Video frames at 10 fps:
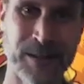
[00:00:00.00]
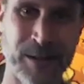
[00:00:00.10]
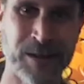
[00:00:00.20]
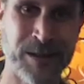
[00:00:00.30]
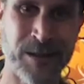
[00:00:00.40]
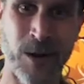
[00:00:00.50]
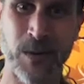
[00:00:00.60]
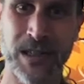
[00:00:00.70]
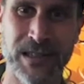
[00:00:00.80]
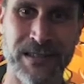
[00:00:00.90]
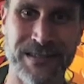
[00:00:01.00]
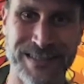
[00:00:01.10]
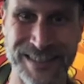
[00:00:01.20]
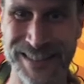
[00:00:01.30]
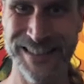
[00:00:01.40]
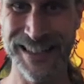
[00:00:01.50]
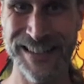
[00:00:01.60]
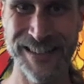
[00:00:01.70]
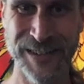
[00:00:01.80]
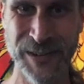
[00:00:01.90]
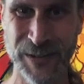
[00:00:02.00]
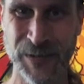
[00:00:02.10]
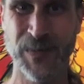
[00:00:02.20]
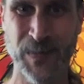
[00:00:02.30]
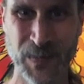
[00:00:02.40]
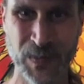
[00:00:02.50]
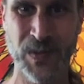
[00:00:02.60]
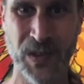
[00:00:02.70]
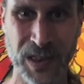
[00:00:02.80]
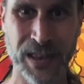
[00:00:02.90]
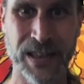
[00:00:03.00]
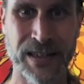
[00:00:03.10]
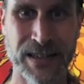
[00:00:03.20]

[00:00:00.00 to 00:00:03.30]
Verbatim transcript: All right. All one. Yeah. So,